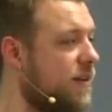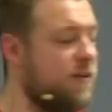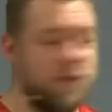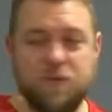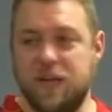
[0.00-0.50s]

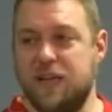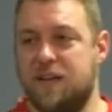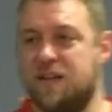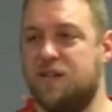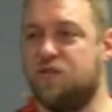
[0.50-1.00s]
when we
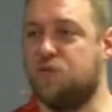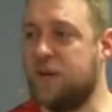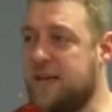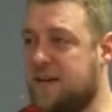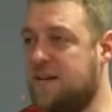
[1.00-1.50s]

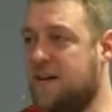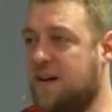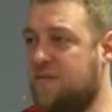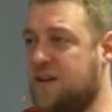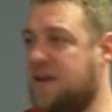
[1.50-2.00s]
drink
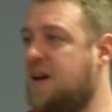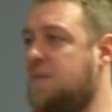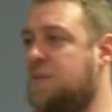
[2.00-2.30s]
of the cup,